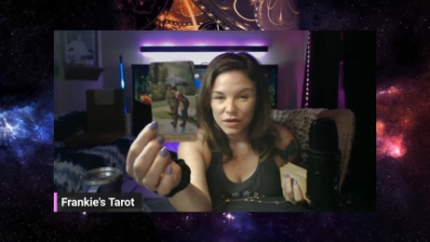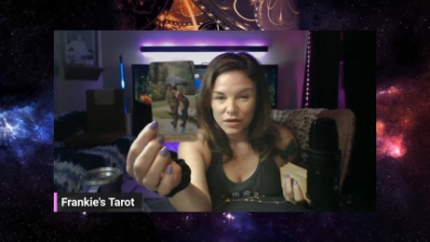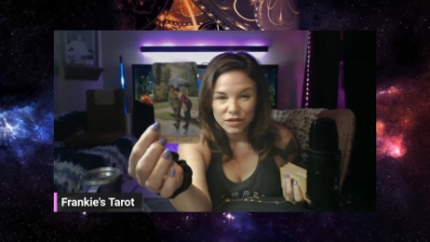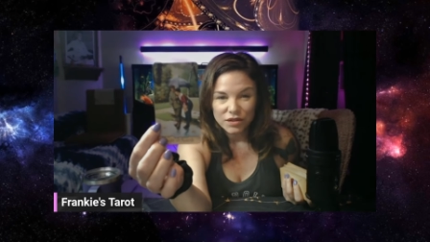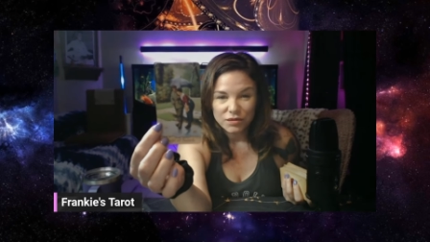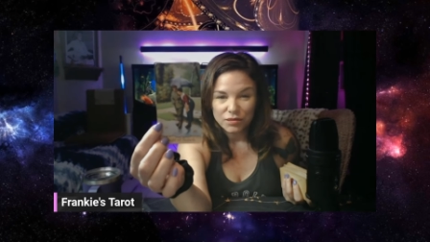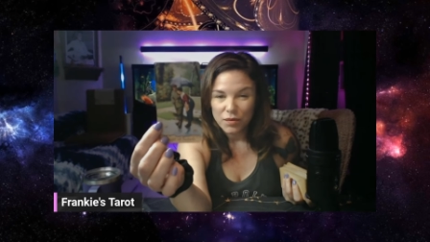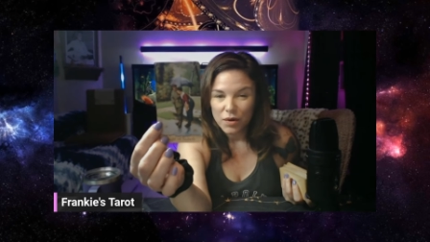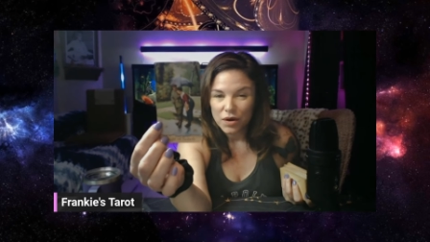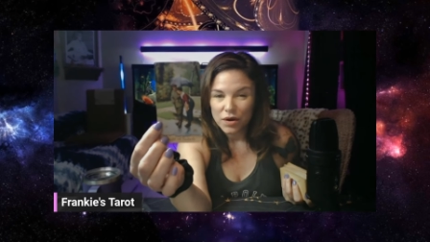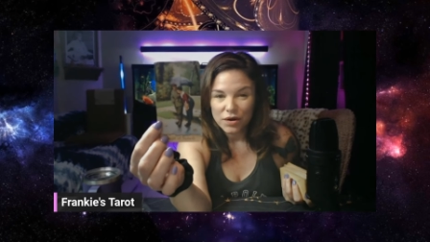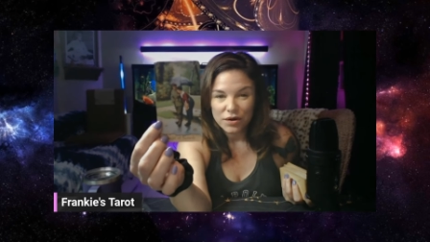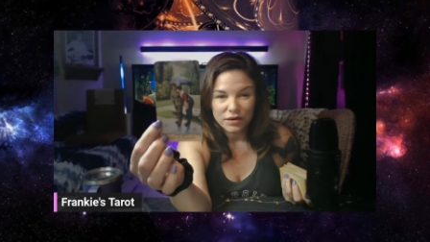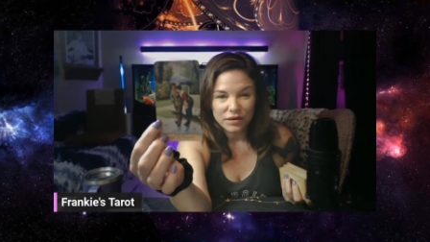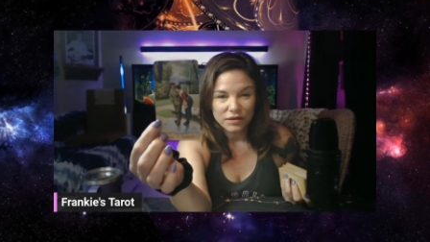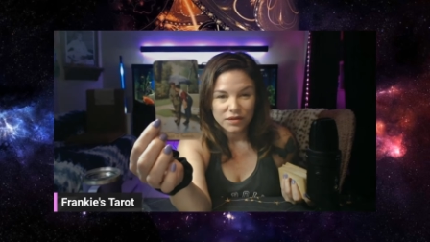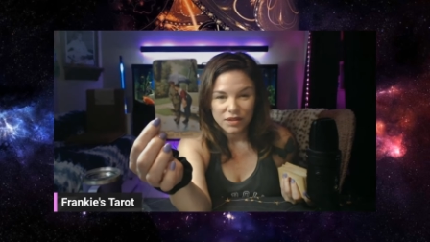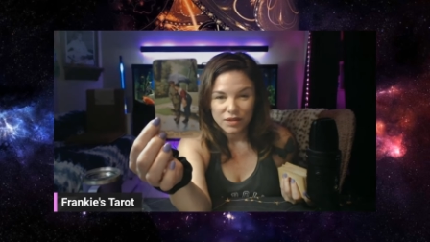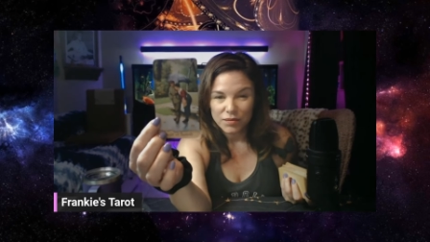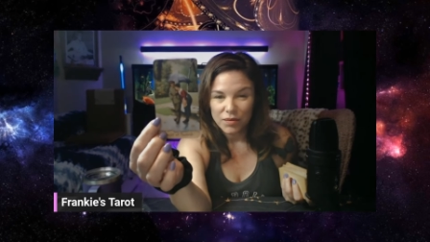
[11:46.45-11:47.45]

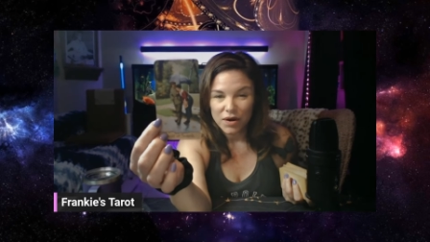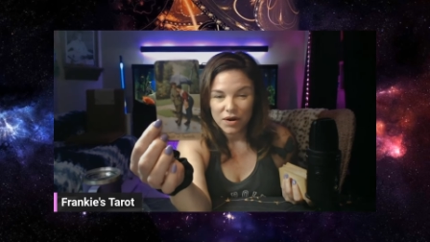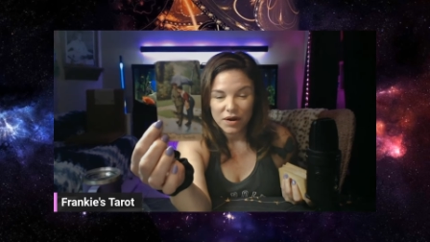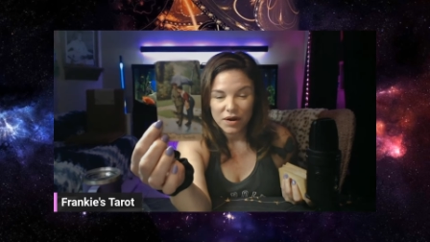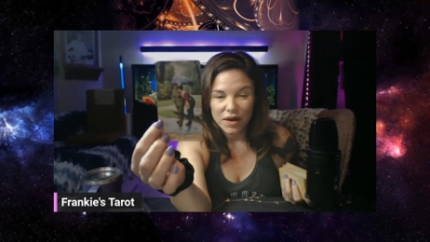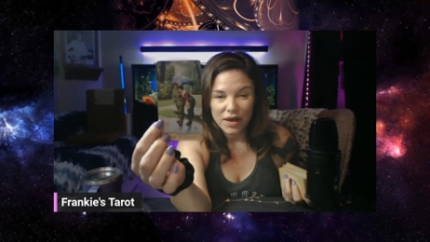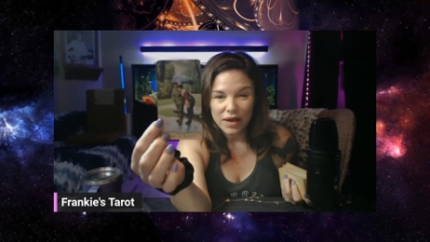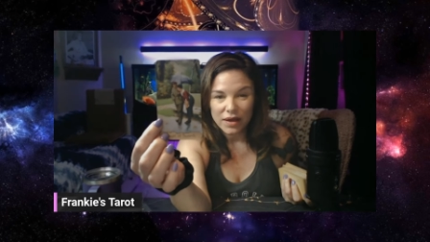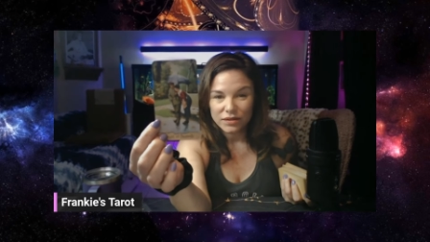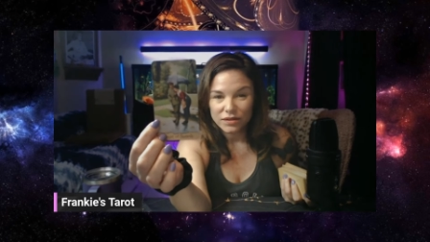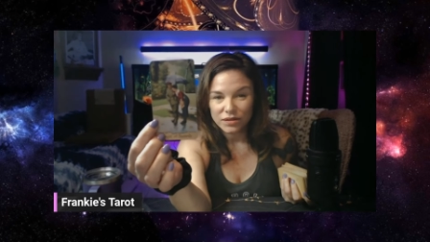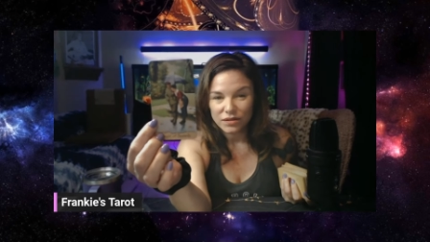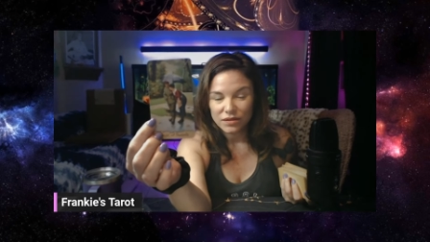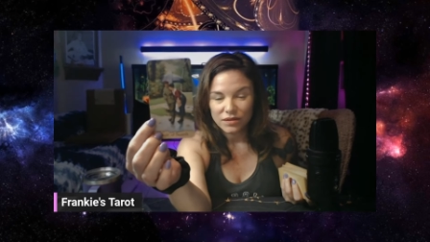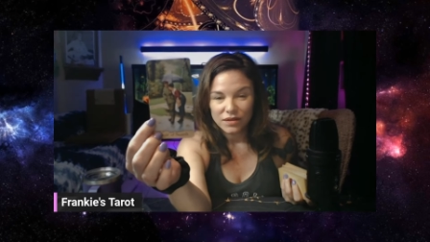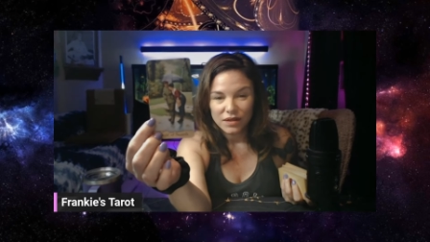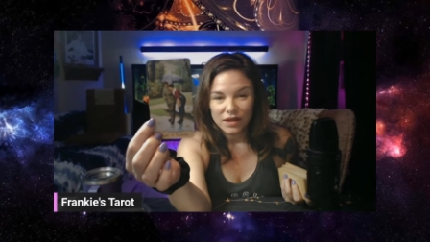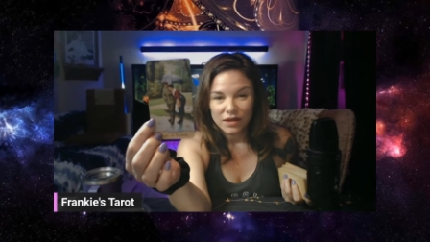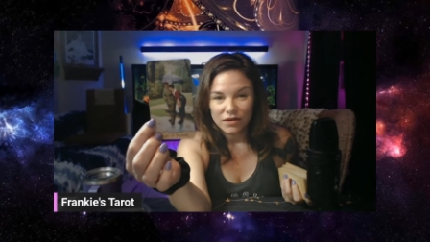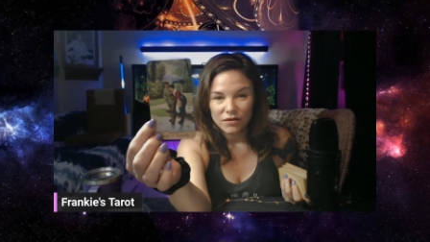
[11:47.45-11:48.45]
smart ass,
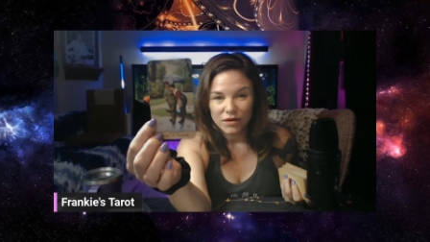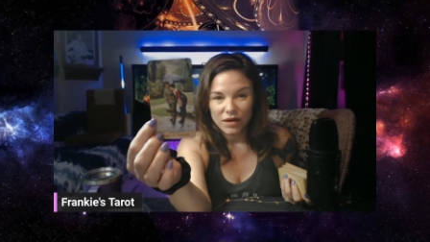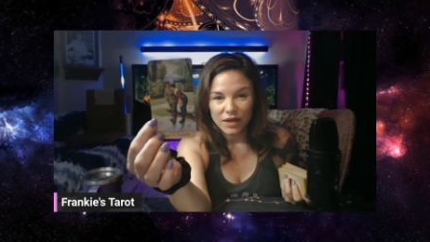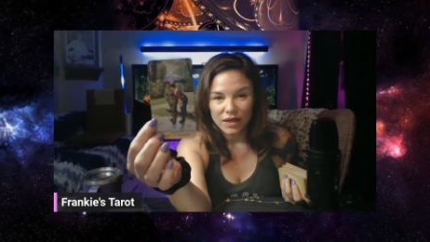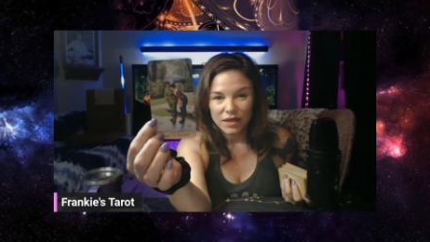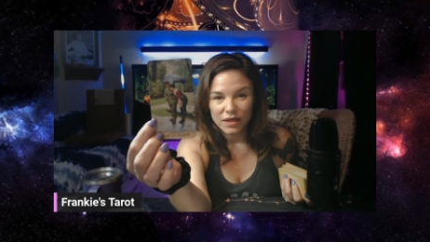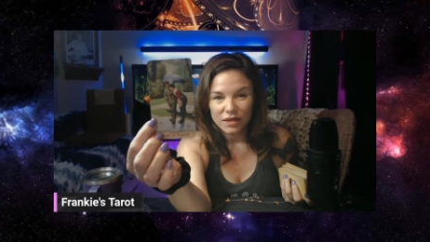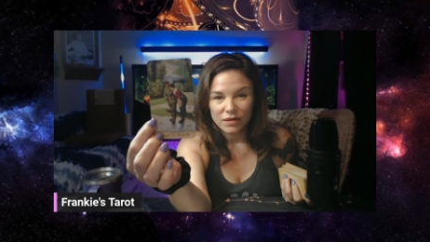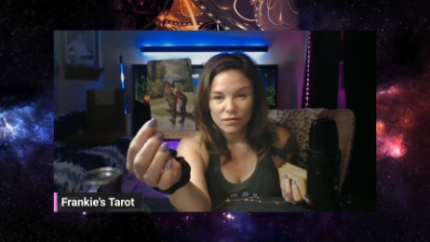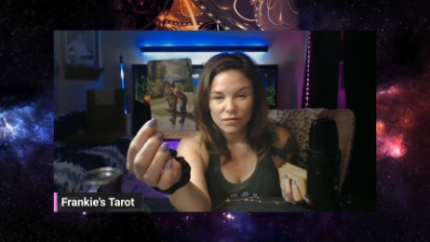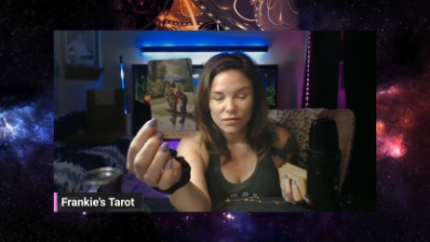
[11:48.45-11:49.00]
right?